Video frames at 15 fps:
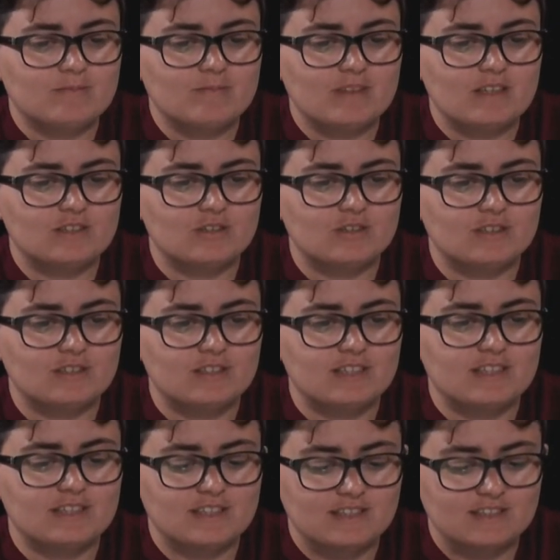certain
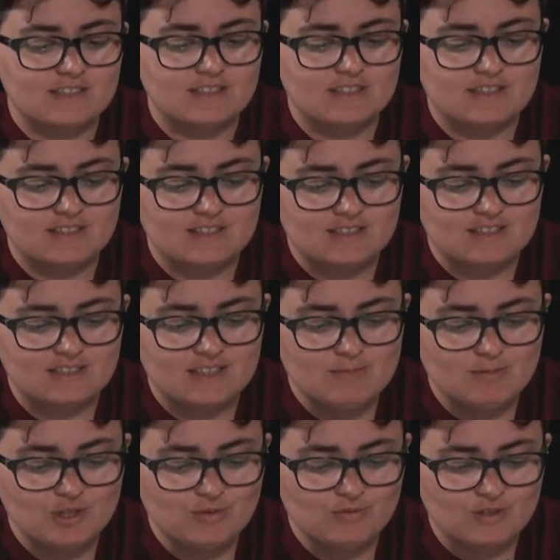things, and it
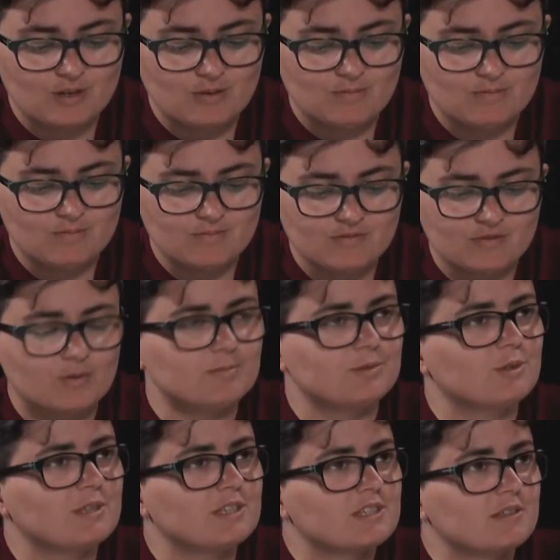keeps you from
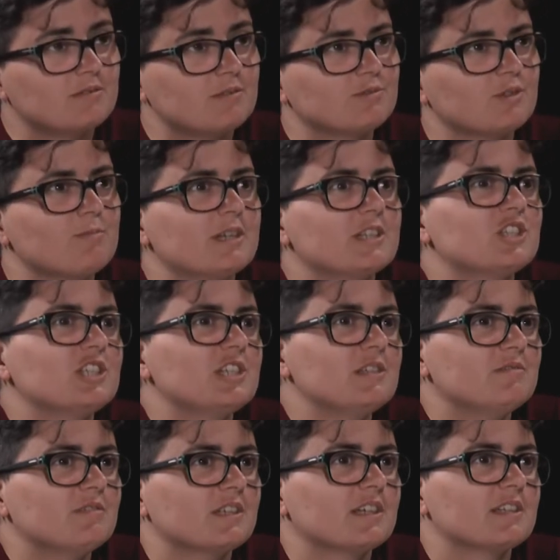doing stuff and from
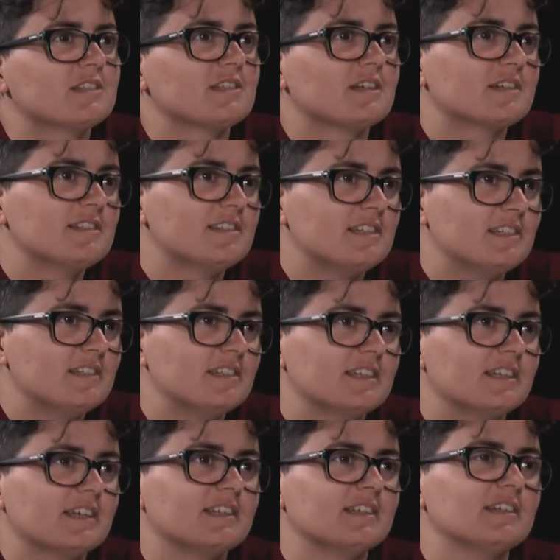achieving and succeeding
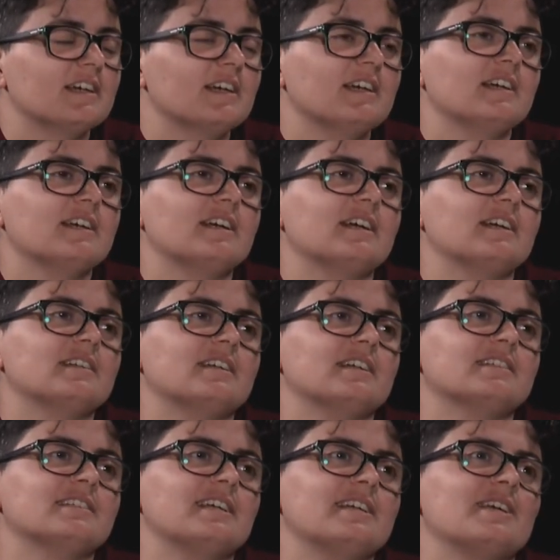
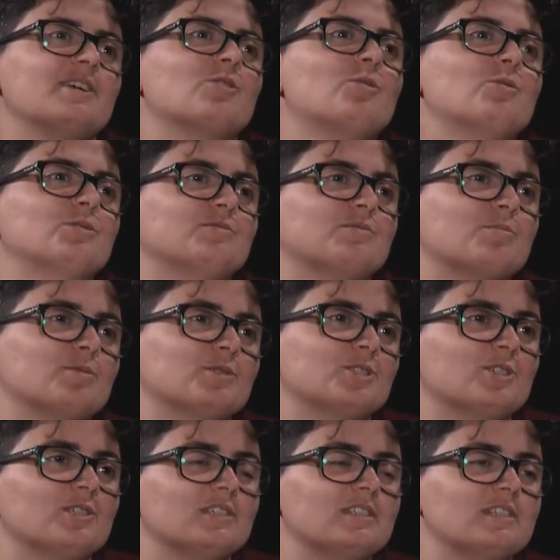and taking hold of
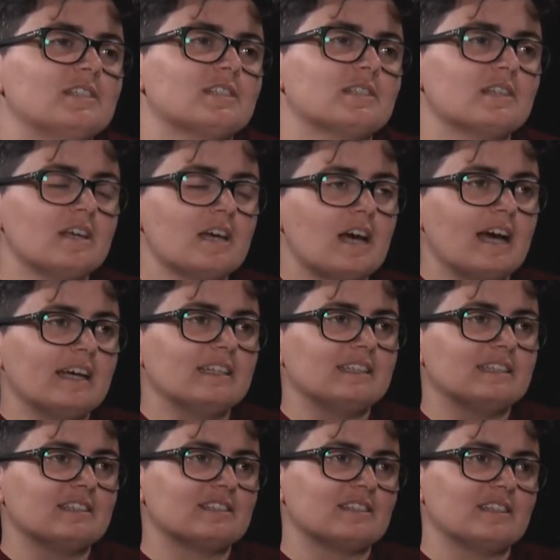opportunities. I think
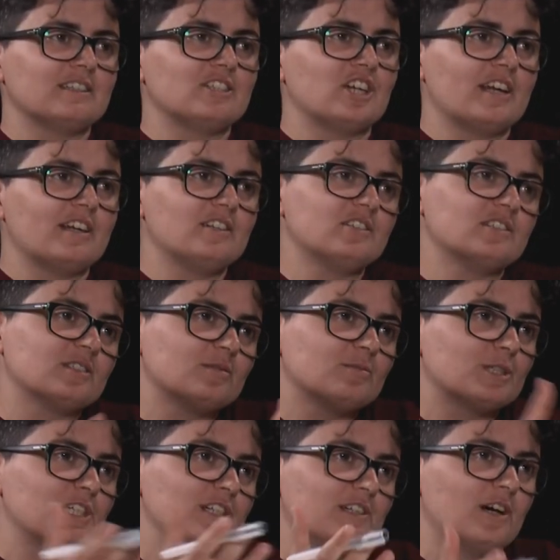there's a change,
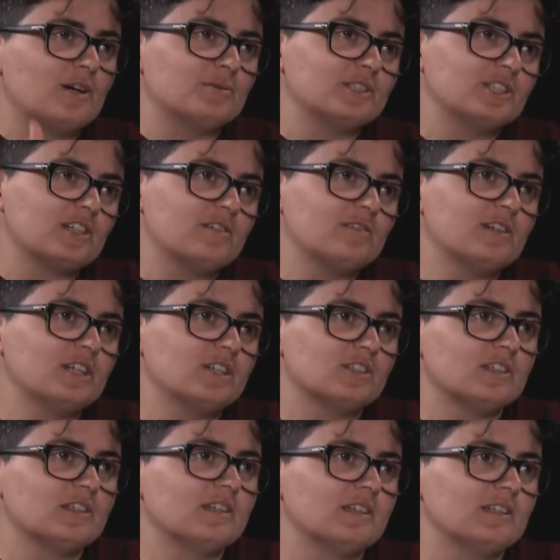especially in our
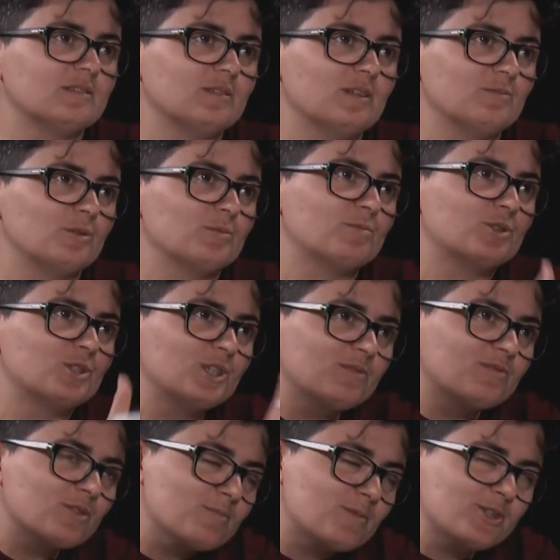generation, and we're pushing
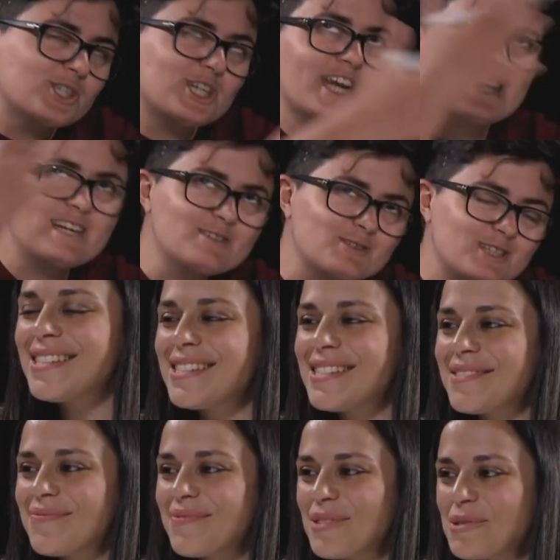for more change, which is
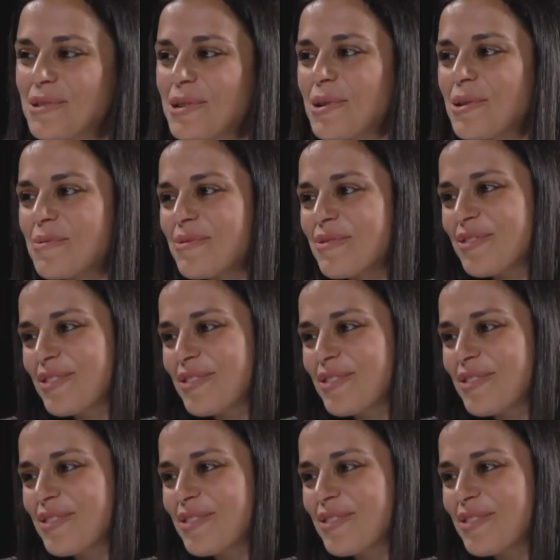fantastic.